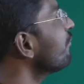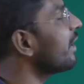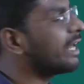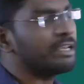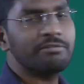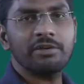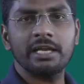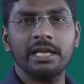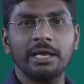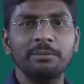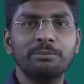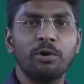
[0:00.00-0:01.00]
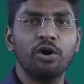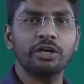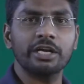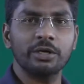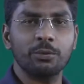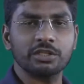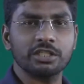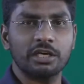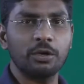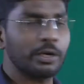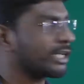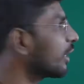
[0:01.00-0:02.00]
very, very important
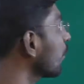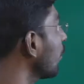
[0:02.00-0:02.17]
question. Look at the